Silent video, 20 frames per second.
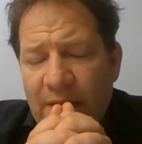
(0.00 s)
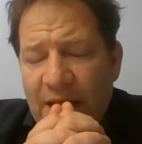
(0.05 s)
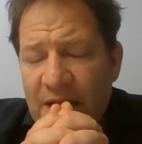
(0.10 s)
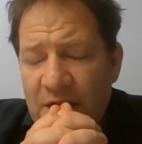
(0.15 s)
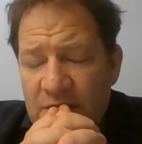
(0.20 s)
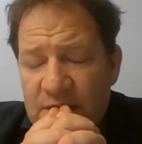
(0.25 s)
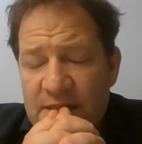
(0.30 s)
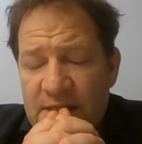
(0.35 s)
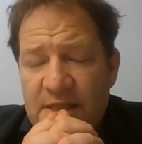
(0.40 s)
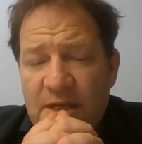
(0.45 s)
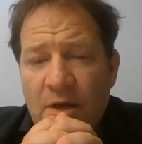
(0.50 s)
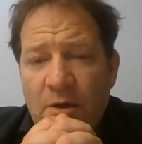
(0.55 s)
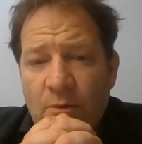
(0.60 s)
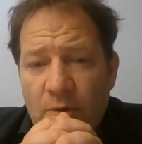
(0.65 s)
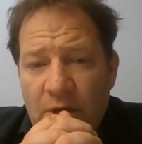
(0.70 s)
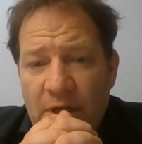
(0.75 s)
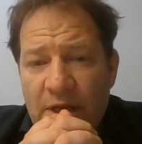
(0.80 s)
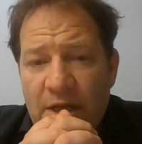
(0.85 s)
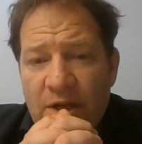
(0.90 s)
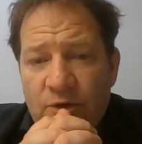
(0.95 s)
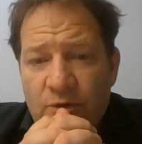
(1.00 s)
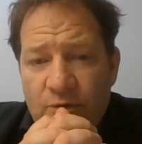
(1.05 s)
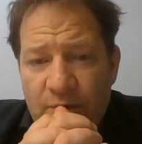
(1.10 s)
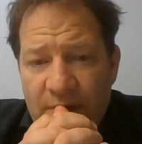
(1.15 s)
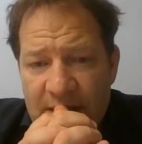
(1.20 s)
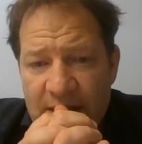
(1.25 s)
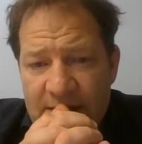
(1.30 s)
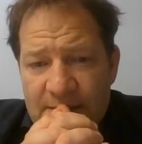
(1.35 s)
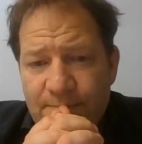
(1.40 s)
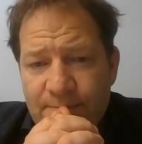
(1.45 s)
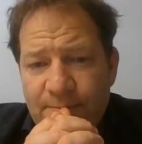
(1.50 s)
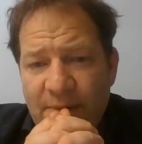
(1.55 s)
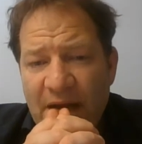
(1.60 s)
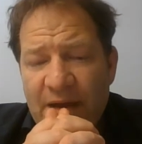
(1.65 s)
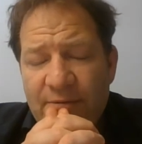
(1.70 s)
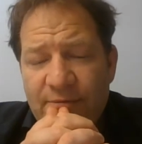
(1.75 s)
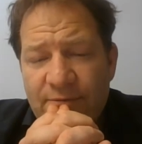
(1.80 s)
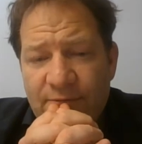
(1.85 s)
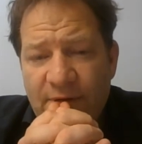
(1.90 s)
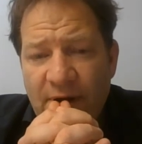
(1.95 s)
energies will increase
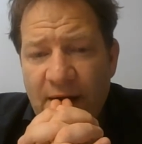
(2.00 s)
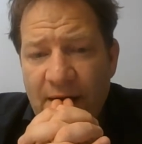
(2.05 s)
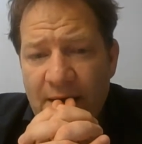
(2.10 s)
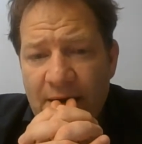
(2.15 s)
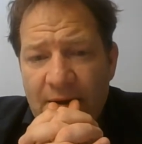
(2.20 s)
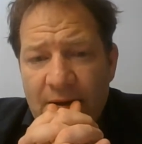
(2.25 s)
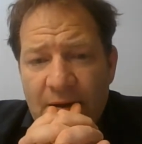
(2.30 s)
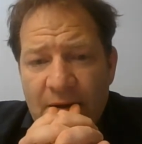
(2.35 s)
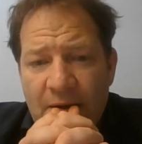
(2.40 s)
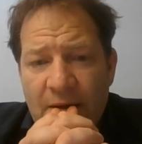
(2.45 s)
by far.